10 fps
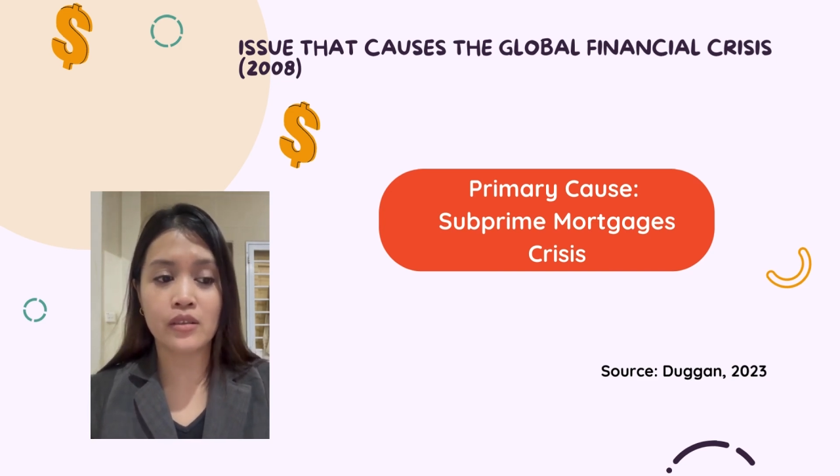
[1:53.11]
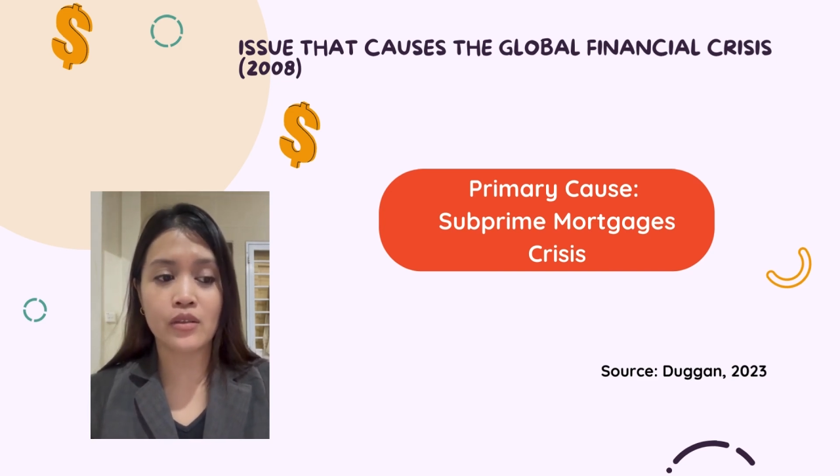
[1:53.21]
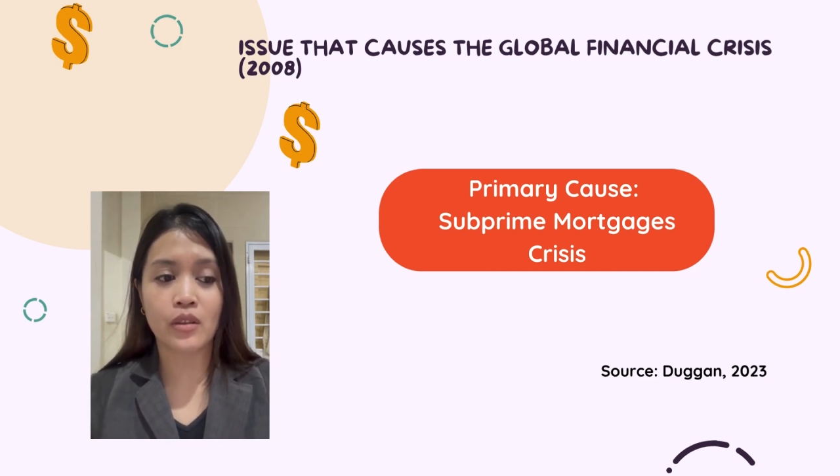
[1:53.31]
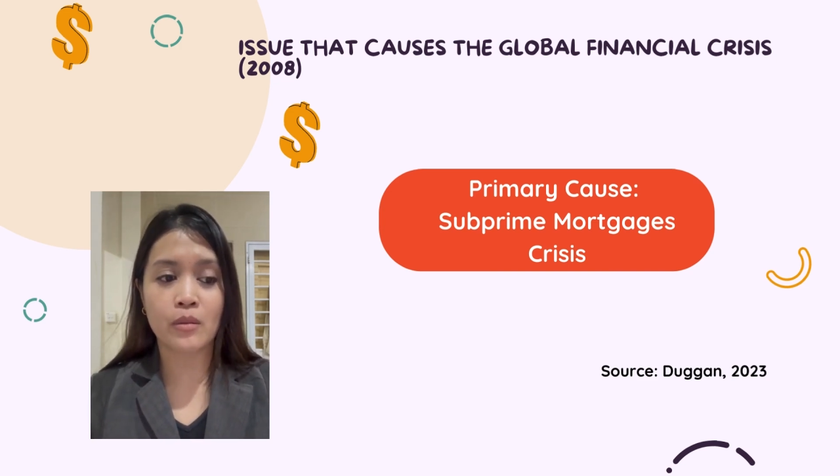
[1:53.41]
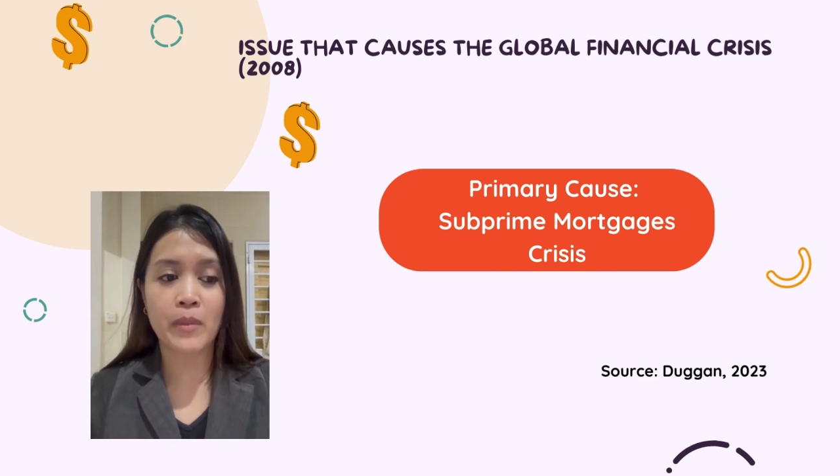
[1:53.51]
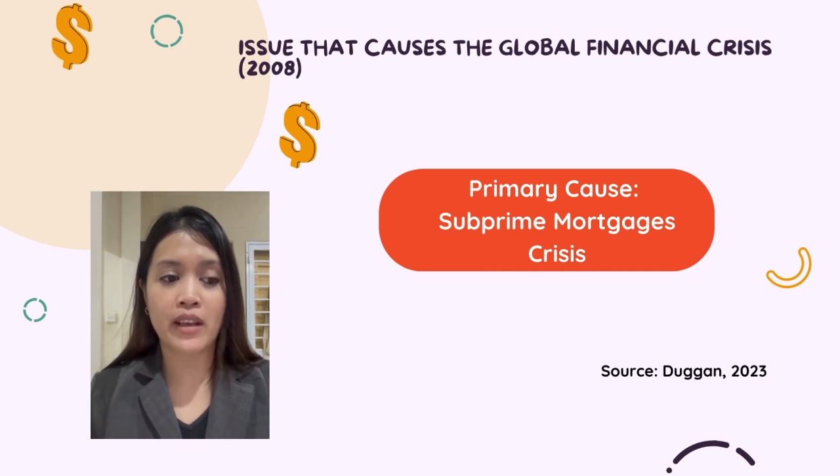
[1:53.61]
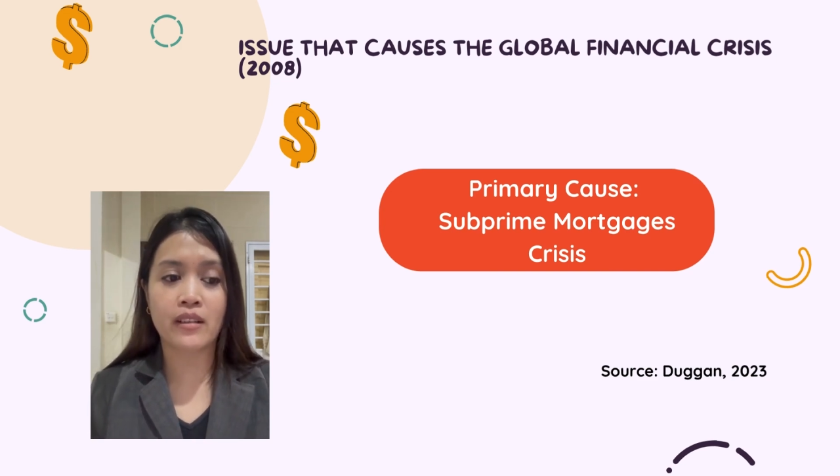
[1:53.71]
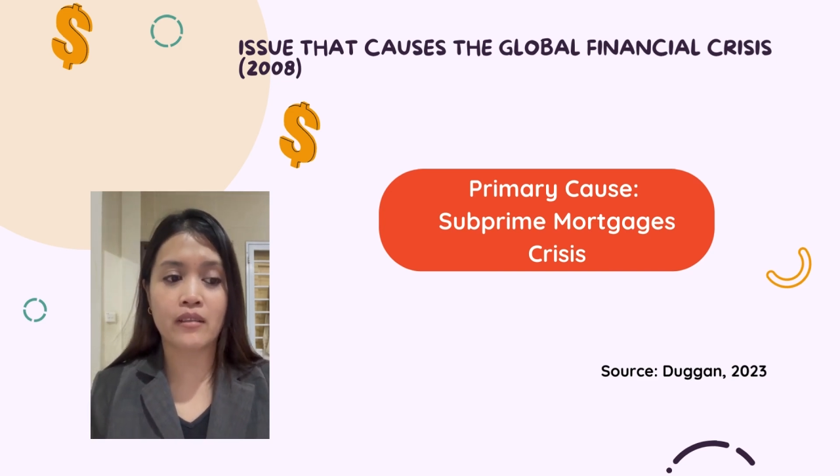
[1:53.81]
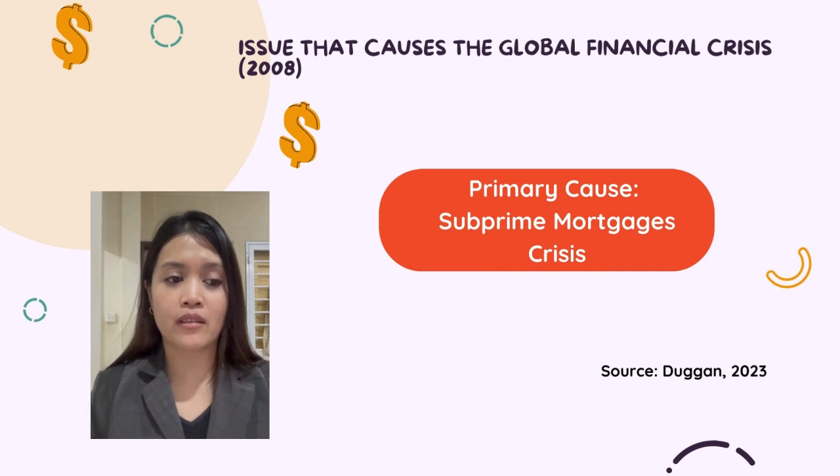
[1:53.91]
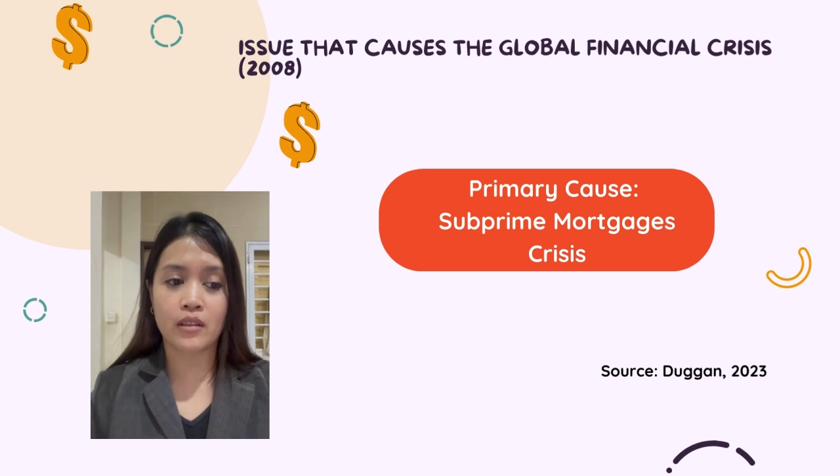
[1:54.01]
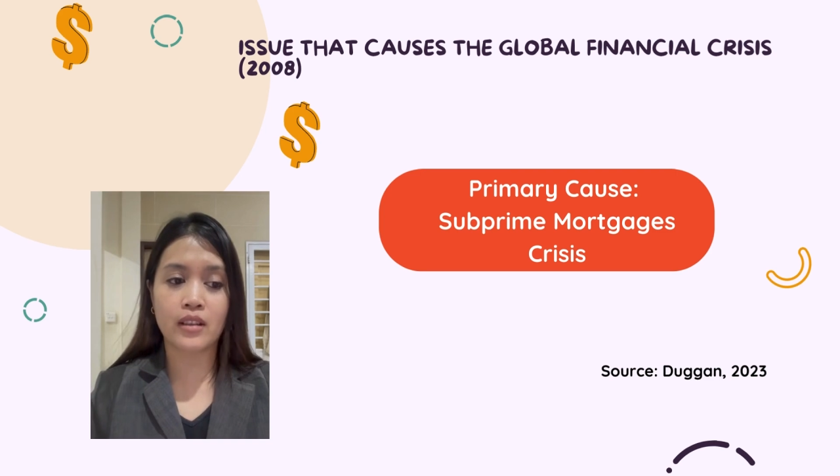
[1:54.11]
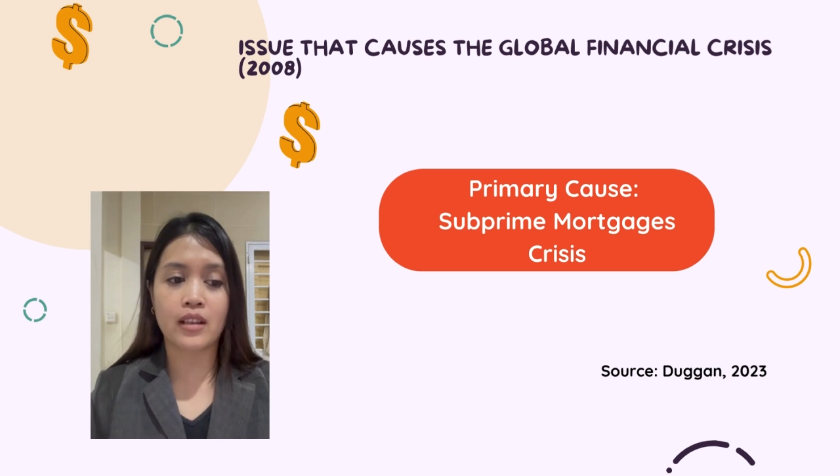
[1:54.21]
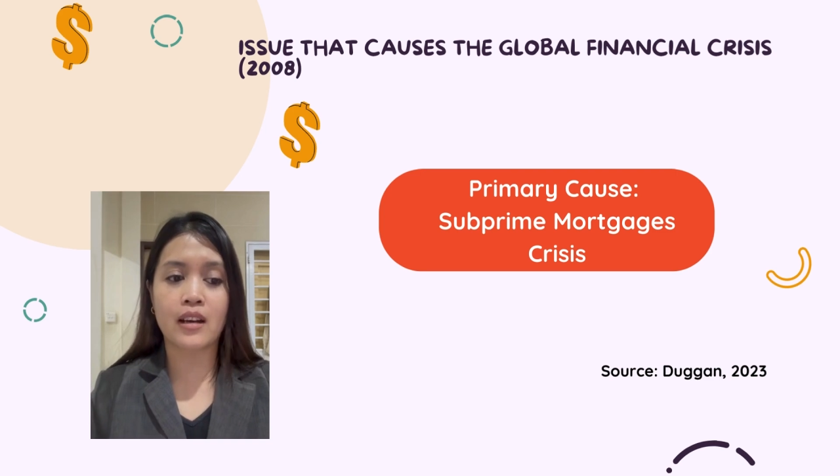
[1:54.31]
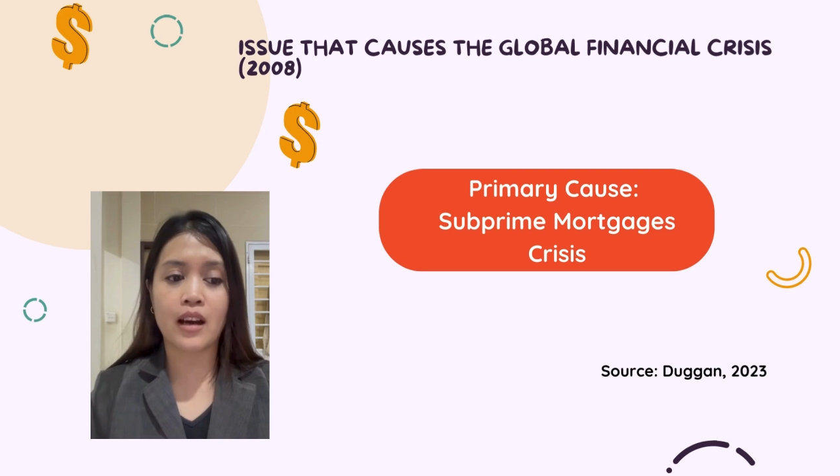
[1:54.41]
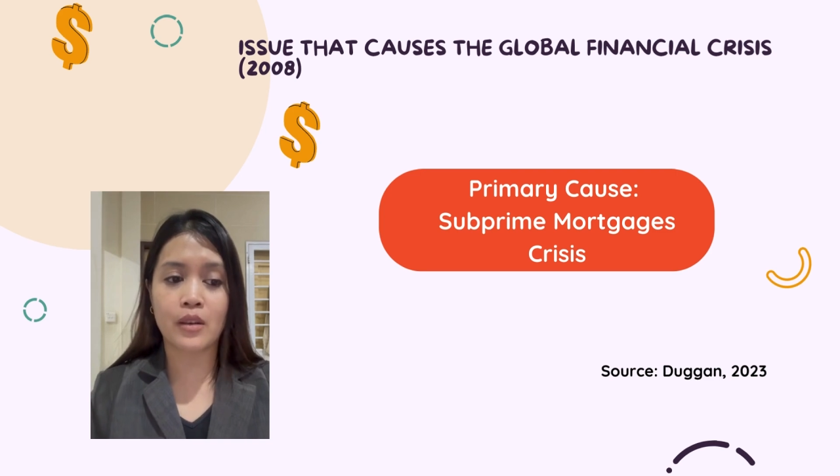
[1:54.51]
so bank thought
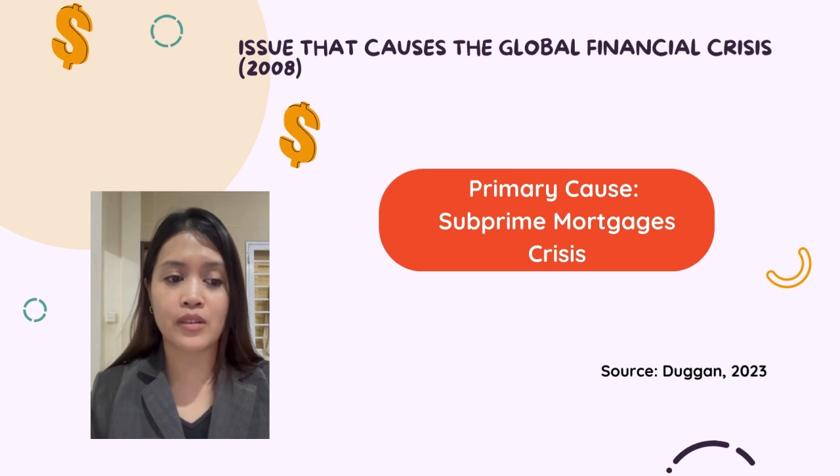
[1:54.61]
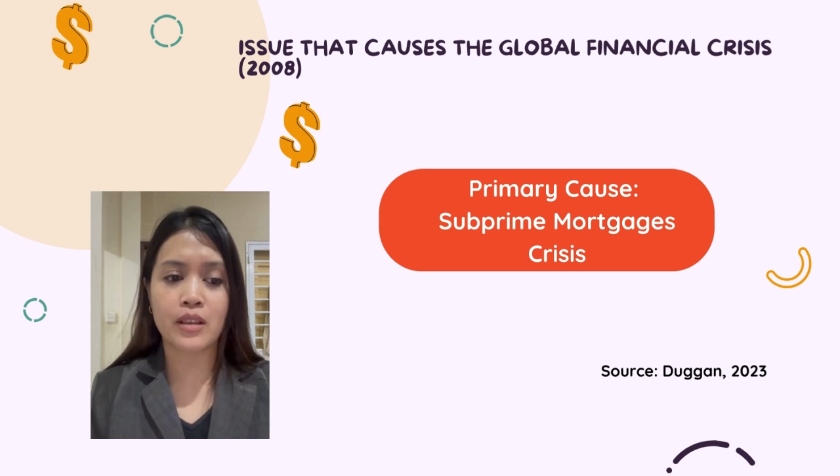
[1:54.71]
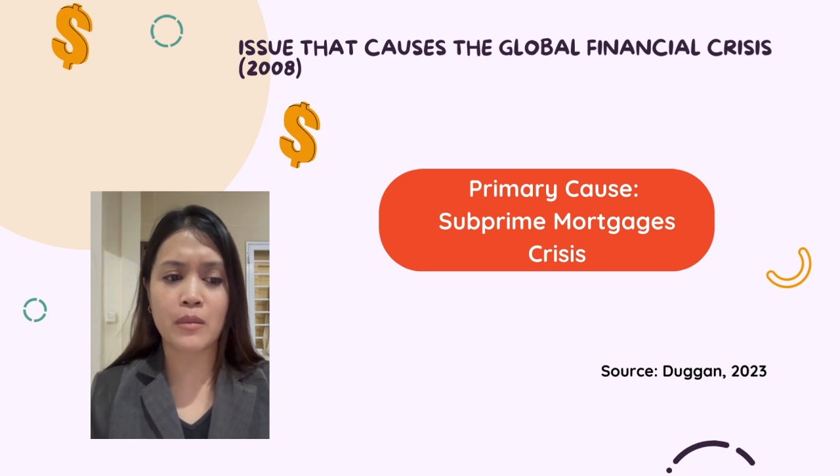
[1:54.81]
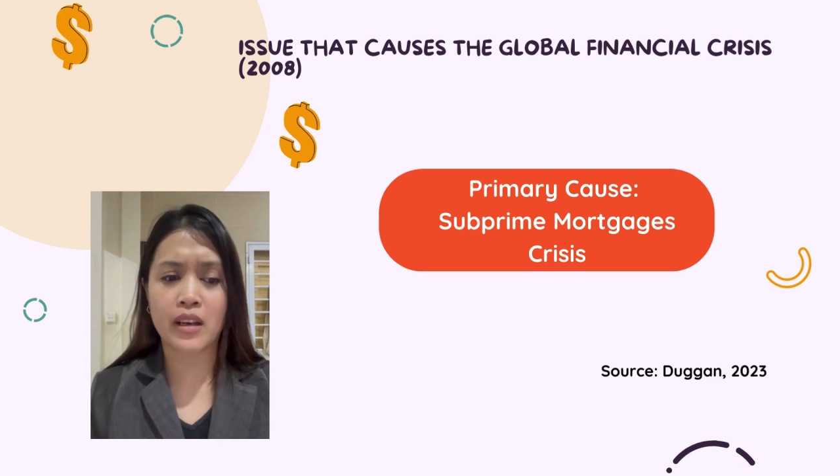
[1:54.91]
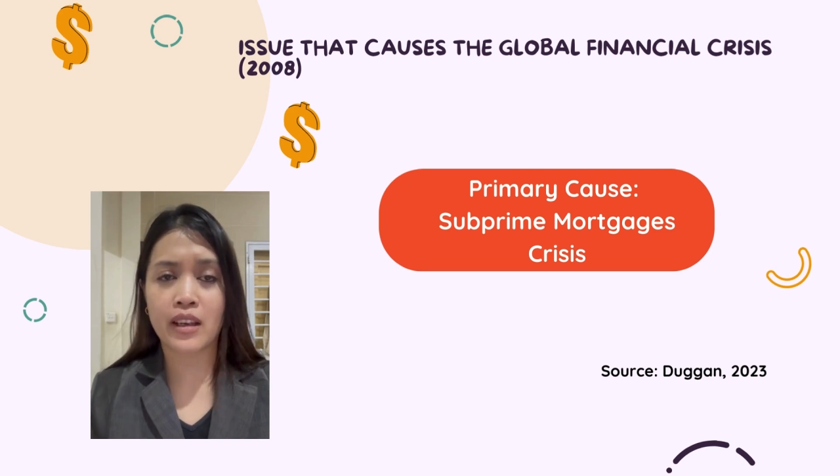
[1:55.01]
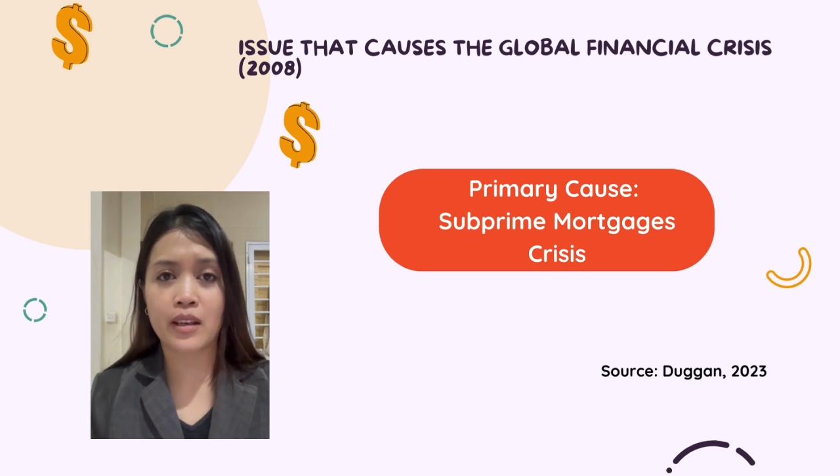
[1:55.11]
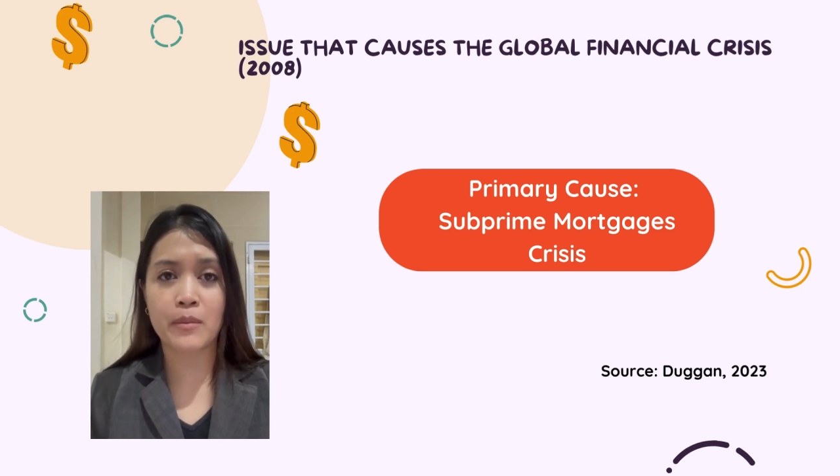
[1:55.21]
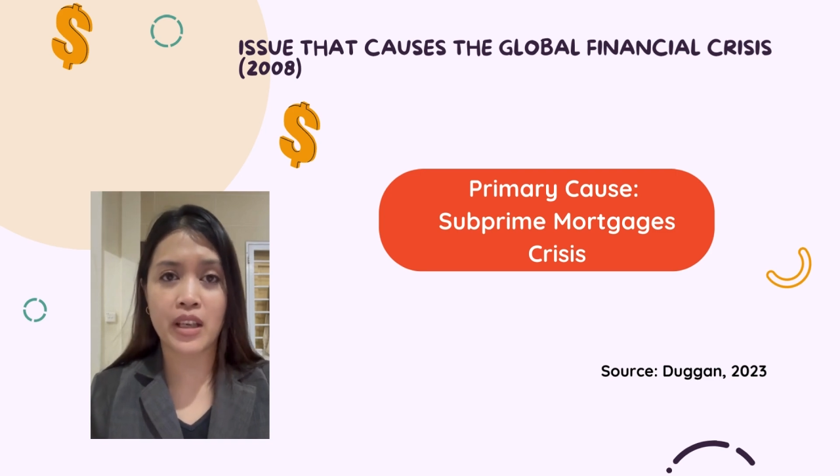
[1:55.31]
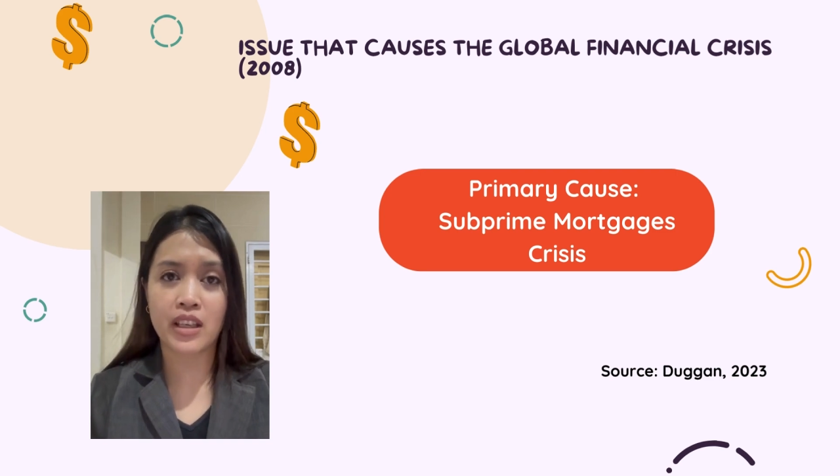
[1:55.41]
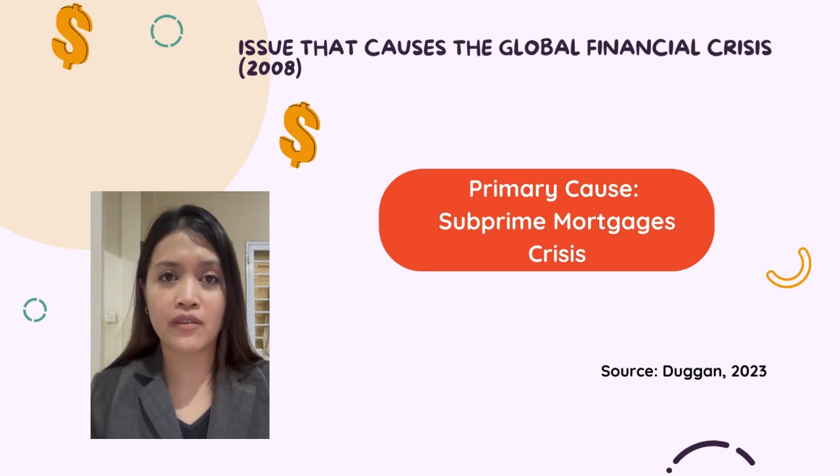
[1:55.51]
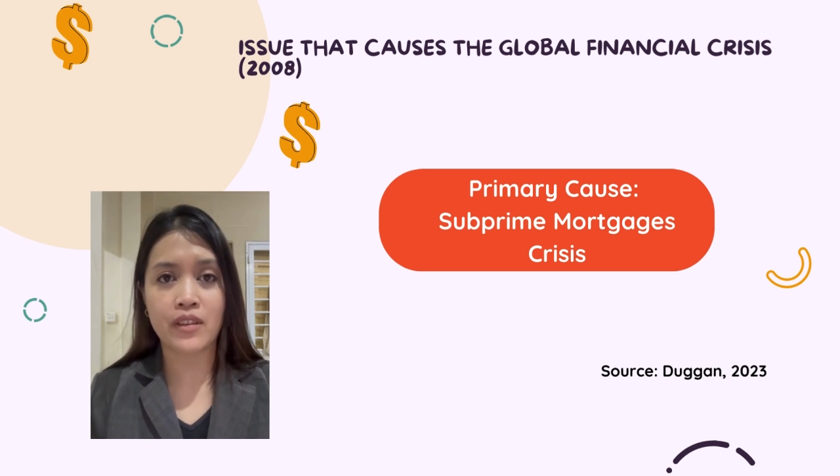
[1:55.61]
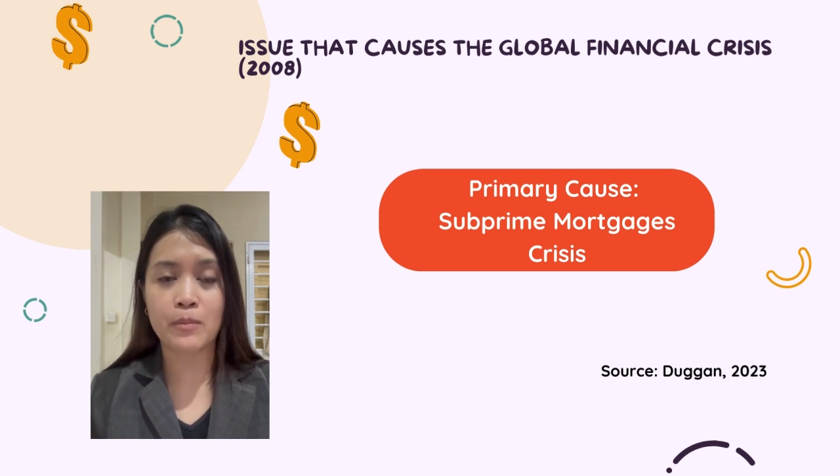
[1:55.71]
that the housing market may give